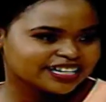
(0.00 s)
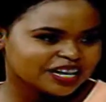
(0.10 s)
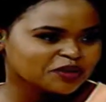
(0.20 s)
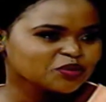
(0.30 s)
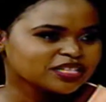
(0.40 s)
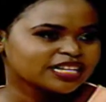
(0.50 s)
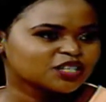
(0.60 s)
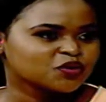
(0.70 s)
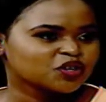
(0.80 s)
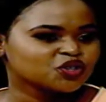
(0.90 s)
karibu sana
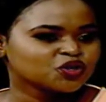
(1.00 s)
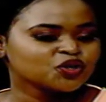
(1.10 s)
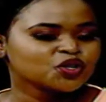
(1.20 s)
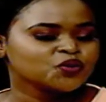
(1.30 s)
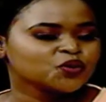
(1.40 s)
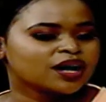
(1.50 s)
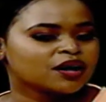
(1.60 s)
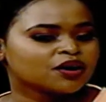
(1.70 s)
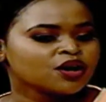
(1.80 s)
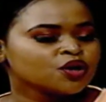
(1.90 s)
to the show. You
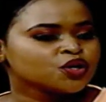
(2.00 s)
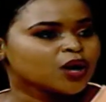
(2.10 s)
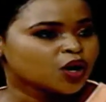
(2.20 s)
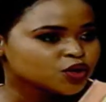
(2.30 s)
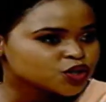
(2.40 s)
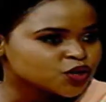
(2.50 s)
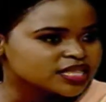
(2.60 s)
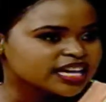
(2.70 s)
are you are also in